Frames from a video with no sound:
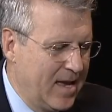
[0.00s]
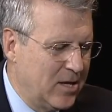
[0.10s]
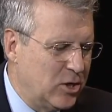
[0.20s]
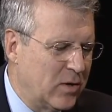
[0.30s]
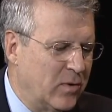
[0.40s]

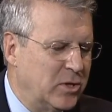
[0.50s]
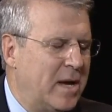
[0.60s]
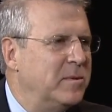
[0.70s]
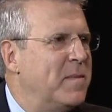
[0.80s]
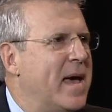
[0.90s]
General
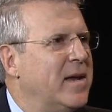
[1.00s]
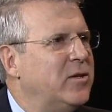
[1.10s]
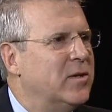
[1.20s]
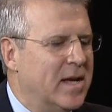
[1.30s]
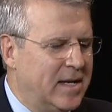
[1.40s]
James Mattis,
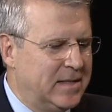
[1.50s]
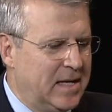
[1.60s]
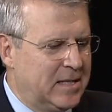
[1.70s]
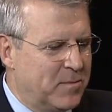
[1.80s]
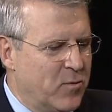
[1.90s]
United
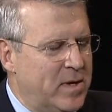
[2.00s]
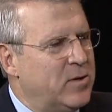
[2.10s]
States Marine